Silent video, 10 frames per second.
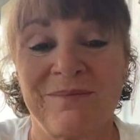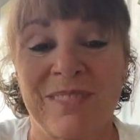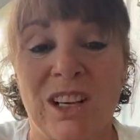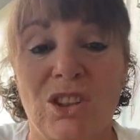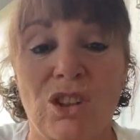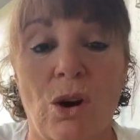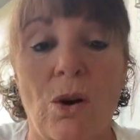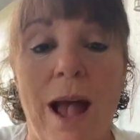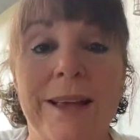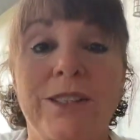So
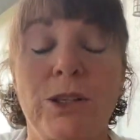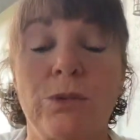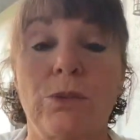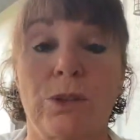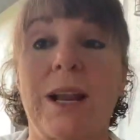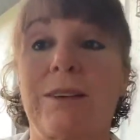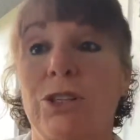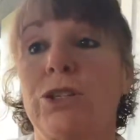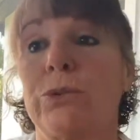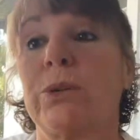as you learn how
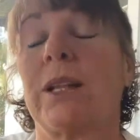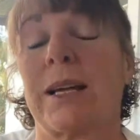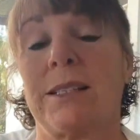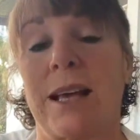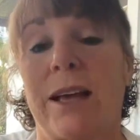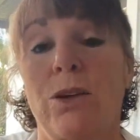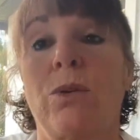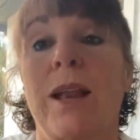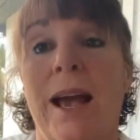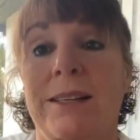to utilize that, you
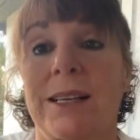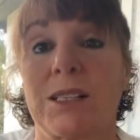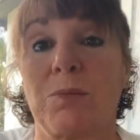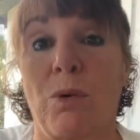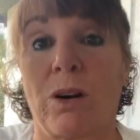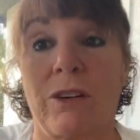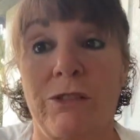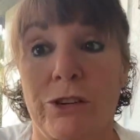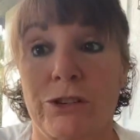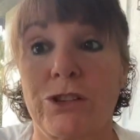can access more of
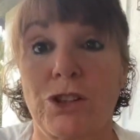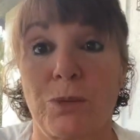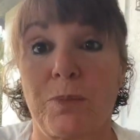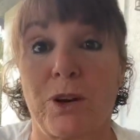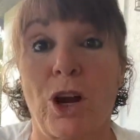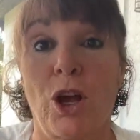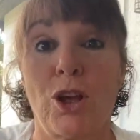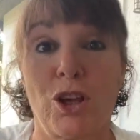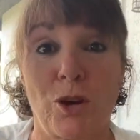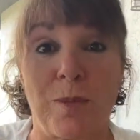your
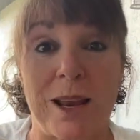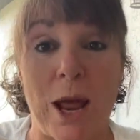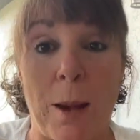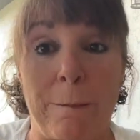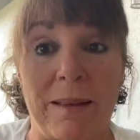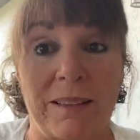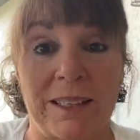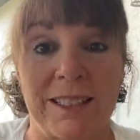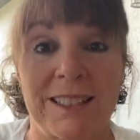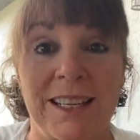superhuman
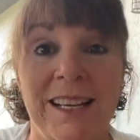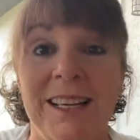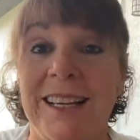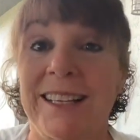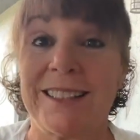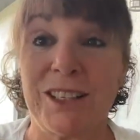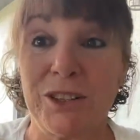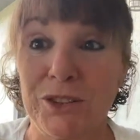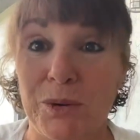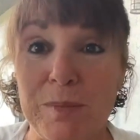abilities. It's in
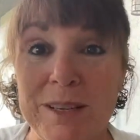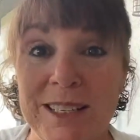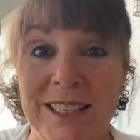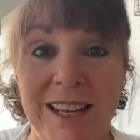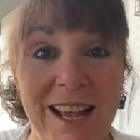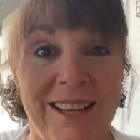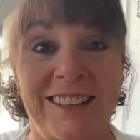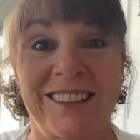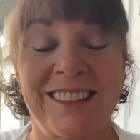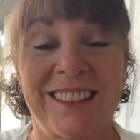your dormant DNA.
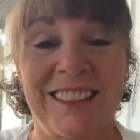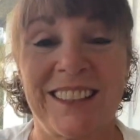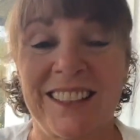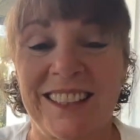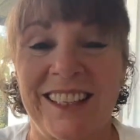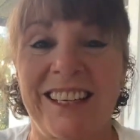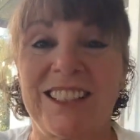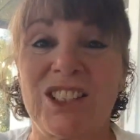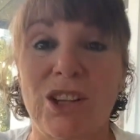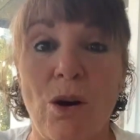
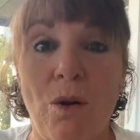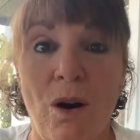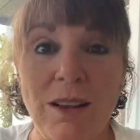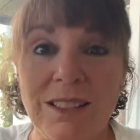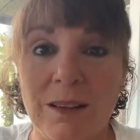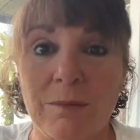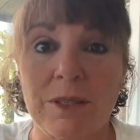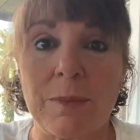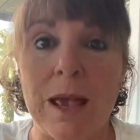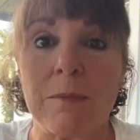It's so awesome
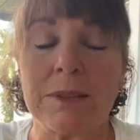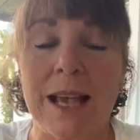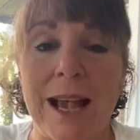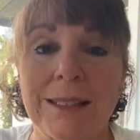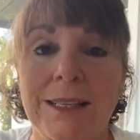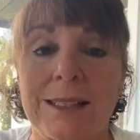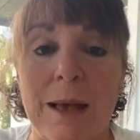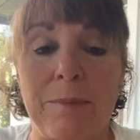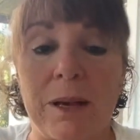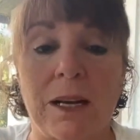to be able to access
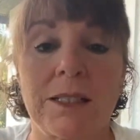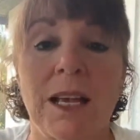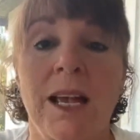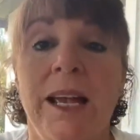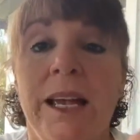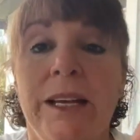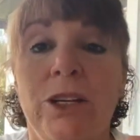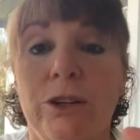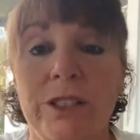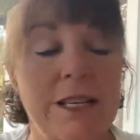that because
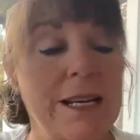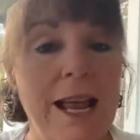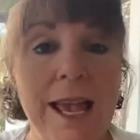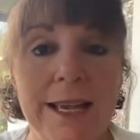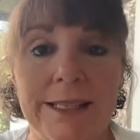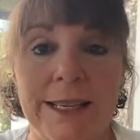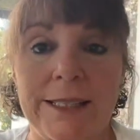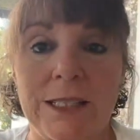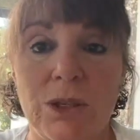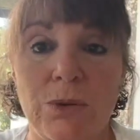your DNA is
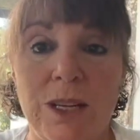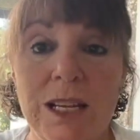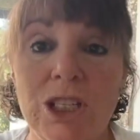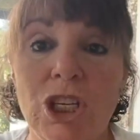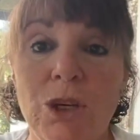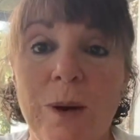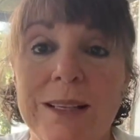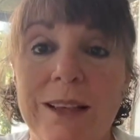as unique to you as a